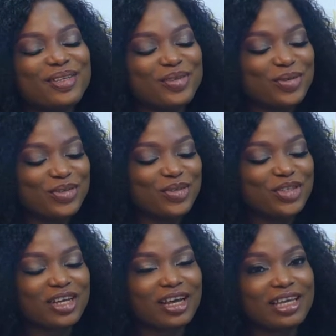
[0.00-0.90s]
So it's
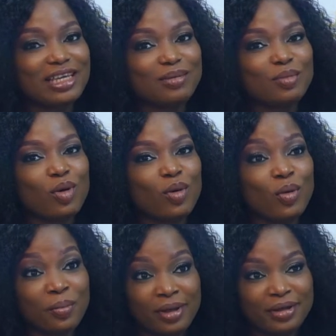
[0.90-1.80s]
Tricia
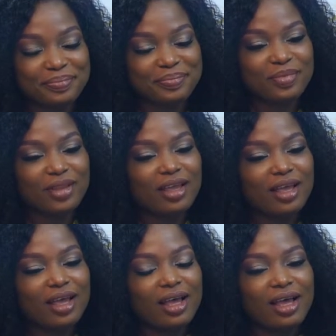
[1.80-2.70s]
Ikpowonba.
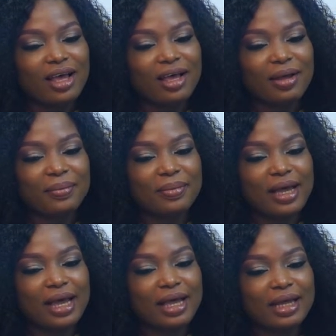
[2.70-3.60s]
Um,
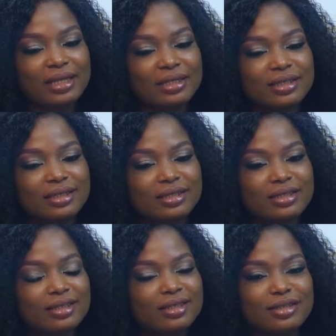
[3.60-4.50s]

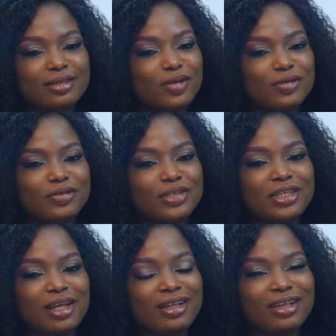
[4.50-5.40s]
and
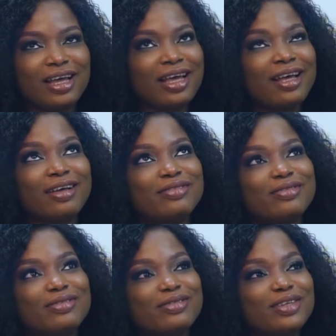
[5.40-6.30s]
official, I have
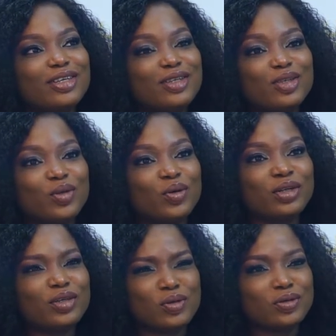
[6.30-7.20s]

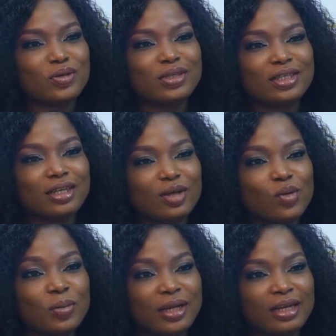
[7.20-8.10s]
done consulting like
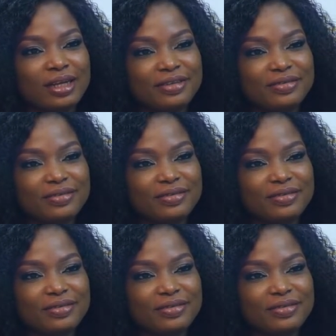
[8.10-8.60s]
all my life.